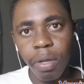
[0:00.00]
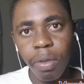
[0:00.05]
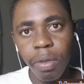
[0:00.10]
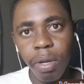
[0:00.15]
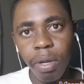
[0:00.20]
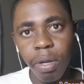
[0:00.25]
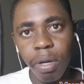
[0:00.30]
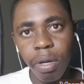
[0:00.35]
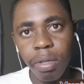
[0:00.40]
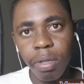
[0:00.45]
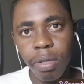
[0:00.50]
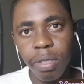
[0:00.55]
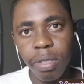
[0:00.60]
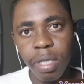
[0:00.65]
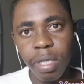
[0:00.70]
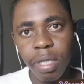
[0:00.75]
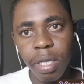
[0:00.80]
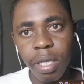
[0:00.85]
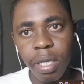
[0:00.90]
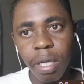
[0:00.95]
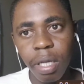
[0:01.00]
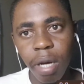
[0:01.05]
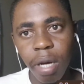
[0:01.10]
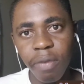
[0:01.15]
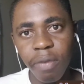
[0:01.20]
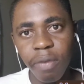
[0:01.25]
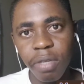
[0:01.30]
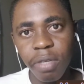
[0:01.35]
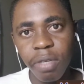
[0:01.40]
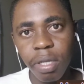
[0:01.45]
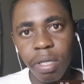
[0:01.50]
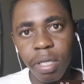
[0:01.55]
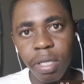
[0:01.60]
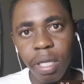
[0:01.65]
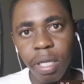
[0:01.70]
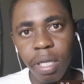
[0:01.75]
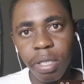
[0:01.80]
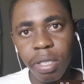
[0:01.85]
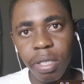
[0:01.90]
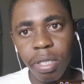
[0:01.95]
They are using artificial
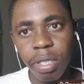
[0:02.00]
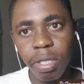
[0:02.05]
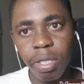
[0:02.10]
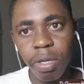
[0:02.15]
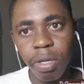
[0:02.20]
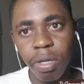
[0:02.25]
intelligence in